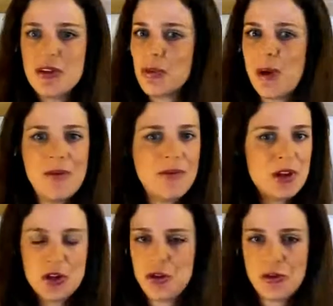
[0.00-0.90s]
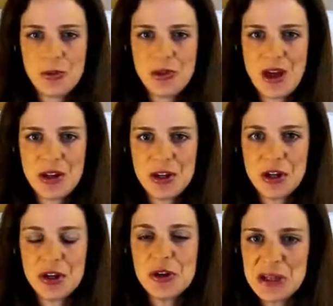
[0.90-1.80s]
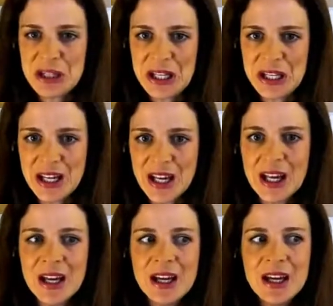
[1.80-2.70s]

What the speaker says: this wealth that you're accumulating?